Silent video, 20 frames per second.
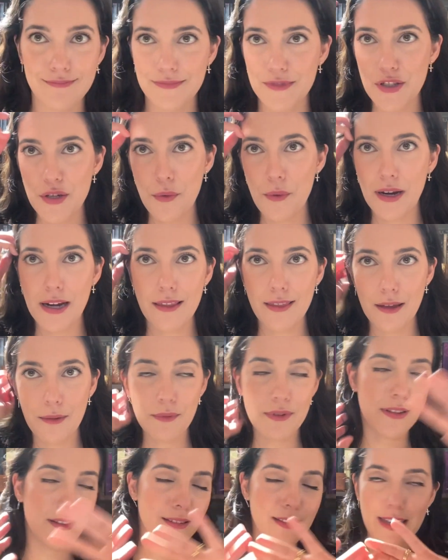do anything
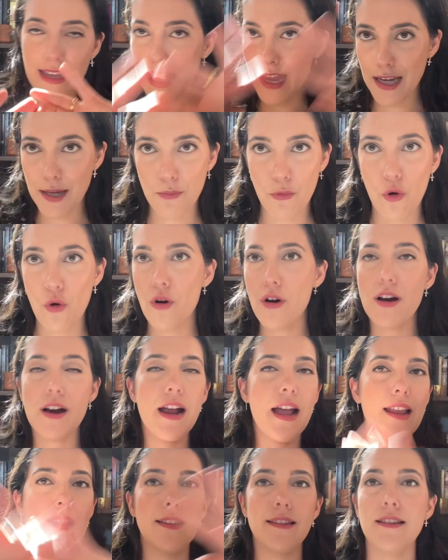with Lily anymore
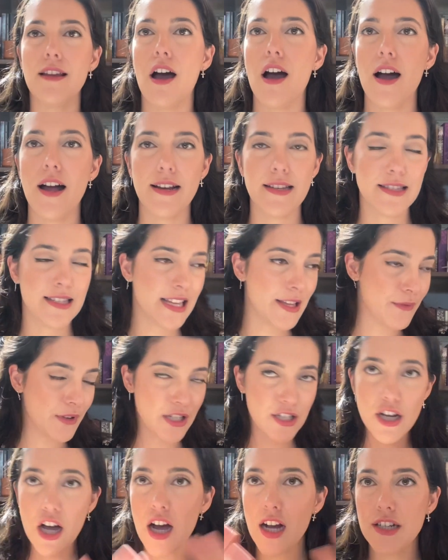and not even
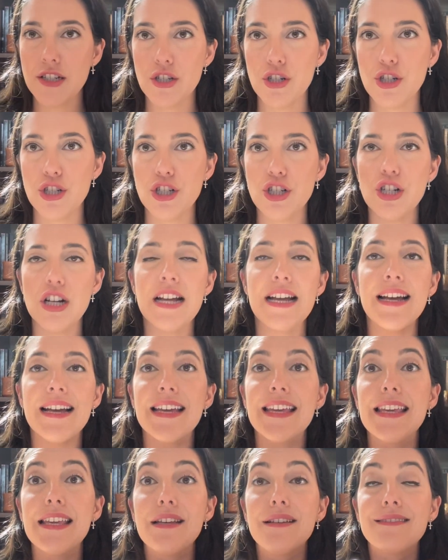talk to her.
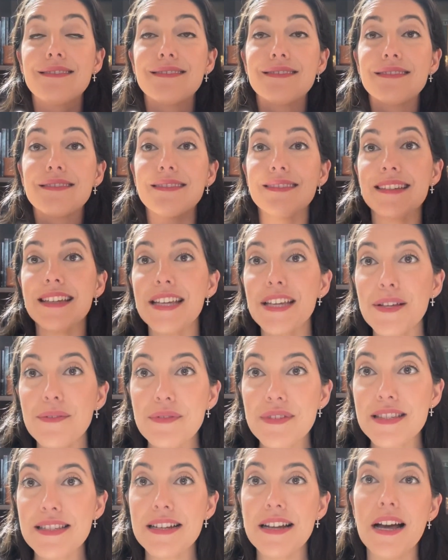He
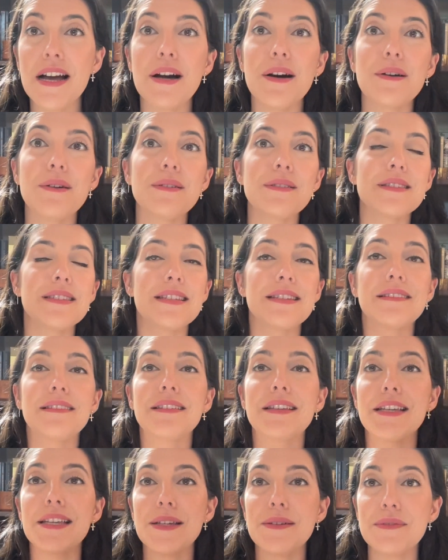leaves the house. He
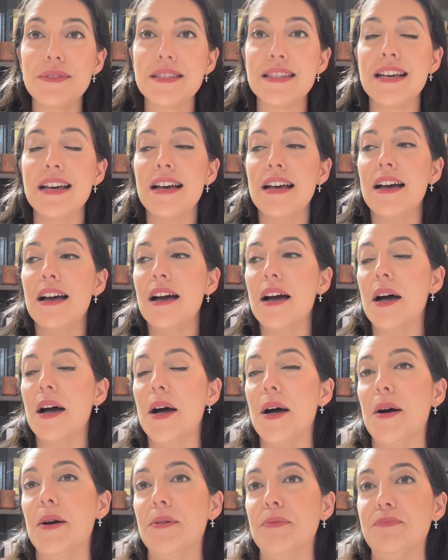leaves
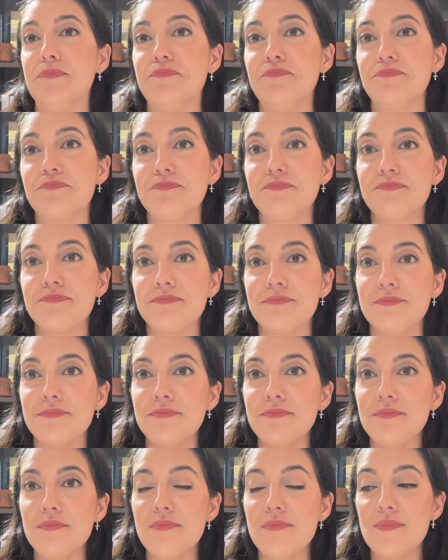the
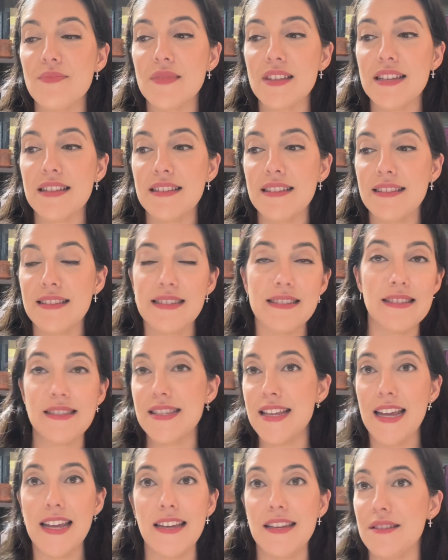
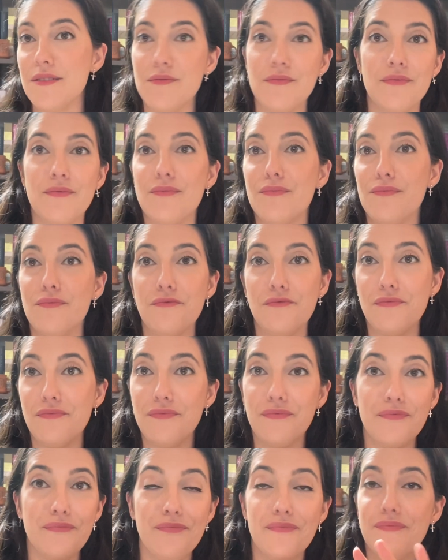state
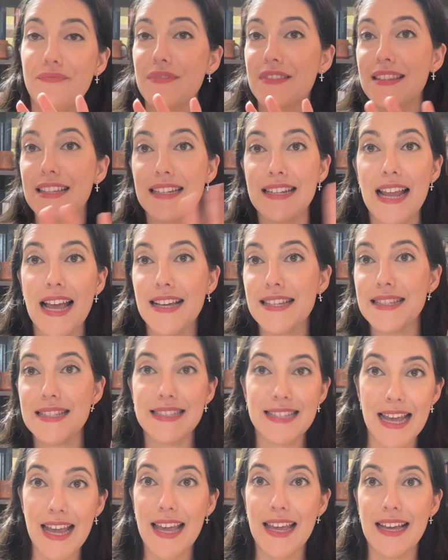the next
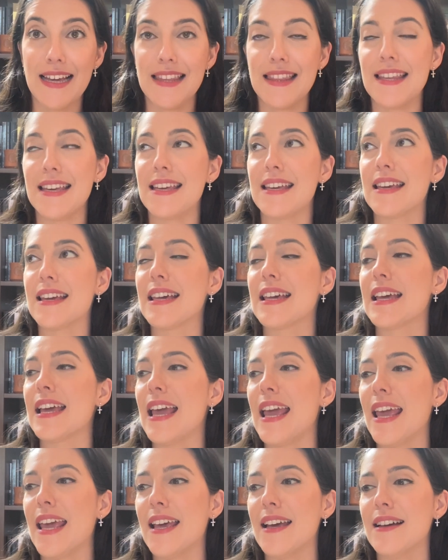day, I think,
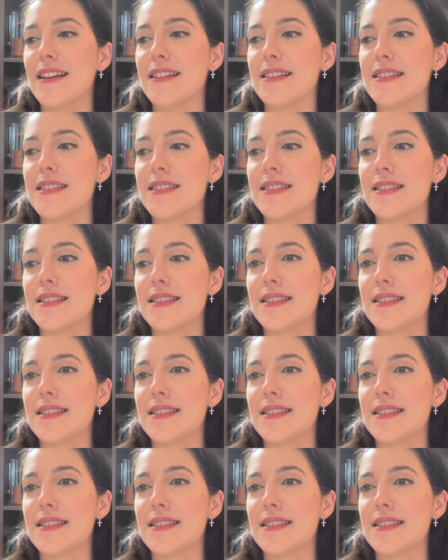and